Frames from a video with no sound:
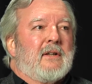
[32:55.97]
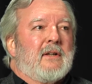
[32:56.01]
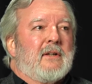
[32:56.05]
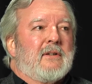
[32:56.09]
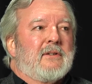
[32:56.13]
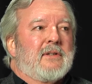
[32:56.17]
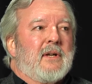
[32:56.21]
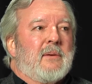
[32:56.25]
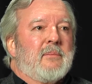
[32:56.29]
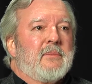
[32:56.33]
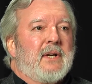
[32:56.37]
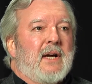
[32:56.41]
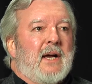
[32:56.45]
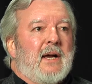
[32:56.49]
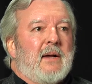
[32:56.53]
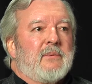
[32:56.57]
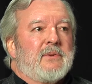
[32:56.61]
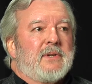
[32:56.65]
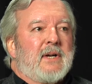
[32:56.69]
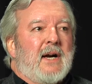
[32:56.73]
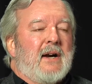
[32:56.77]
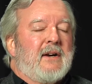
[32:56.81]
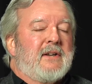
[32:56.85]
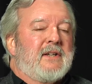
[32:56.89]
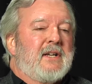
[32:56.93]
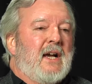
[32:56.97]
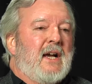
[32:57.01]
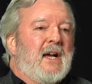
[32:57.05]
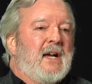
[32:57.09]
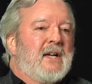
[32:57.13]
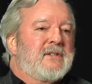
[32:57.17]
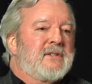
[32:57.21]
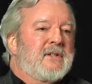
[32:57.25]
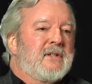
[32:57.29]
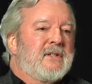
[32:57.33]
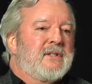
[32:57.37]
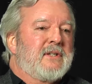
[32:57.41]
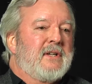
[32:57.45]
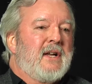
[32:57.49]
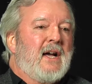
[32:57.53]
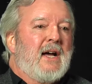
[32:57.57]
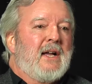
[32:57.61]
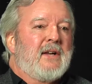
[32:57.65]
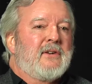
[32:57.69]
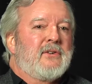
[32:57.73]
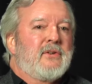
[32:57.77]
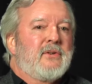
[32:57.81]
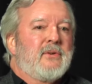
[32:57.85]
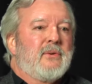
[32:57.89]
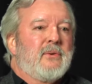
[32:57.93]
sometimes our task is
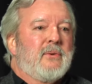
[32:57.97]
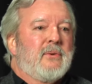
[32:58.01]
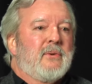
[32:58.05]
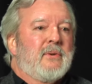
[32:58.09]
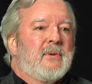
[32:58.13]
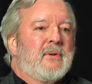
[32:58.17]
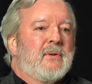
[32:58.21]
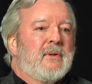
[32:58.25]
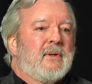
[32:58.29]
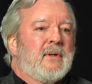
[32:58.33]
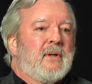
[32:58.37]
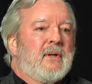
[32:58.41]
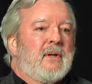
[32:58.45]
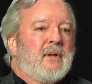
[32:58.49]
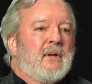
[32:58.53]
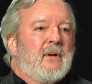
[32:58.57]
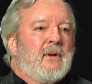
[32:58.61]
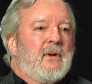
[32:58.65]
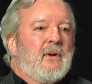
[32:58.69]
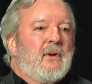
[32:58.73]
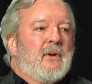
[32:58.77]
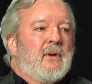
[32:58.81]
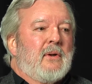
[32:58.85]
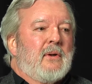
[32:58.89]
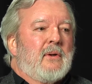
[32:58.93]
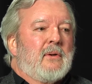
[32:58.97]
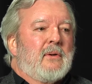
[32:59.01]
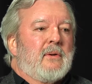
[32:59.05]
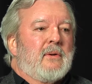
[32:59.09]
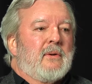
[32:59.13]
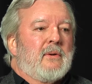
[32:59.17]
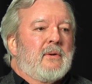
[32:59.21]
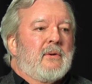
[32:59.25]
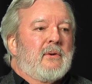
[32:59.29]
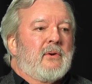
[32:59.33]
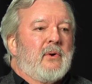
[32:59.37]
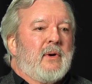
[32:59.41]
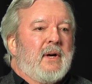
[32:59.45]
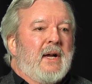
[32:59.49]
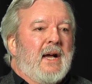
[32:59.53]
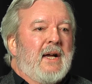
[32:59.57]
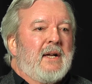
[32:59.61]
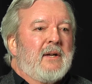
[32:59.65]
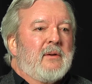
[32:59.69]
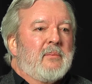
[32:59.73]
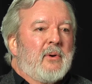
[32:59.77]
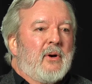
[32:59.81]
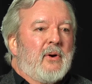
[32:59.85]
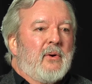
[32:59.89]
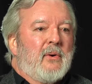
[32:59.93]
not to
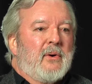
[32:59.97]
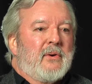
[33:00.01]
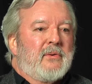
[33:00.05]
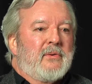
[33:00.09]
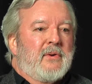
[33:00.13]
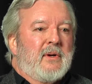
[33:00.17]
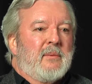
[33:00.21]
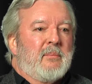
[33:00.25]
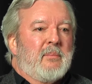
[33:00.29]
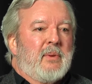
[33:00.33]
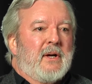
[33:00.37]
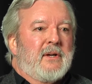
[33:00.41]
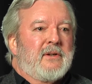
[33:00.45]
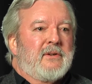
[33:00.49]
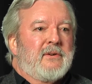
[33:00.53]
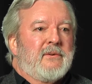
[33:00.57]
create poetry, but